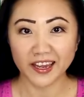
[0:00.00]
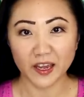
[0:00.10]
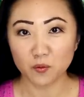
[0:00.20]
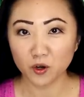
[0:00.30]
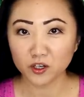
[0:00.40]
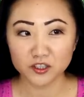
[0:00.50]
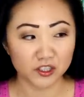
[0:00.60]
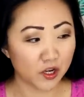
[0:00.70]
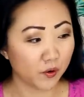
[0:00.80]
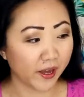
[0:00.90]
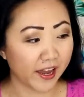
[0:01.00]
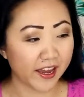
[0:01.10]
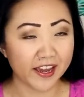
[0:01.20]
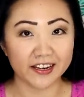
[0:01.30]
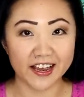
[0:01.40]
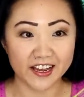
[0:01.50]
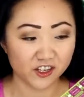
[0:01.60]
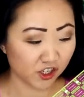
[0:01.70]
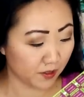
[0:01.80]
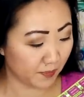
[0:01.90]
It works okay, and I
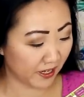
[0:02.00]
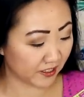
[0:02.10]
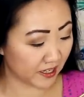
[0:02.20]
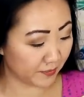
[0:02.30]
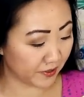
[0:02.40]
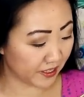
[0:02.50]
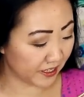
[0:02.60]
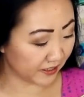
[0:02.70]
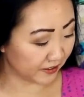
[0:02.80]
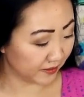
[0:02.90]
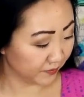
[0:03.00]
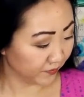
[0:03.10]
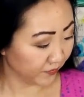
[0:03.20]
actually picked up these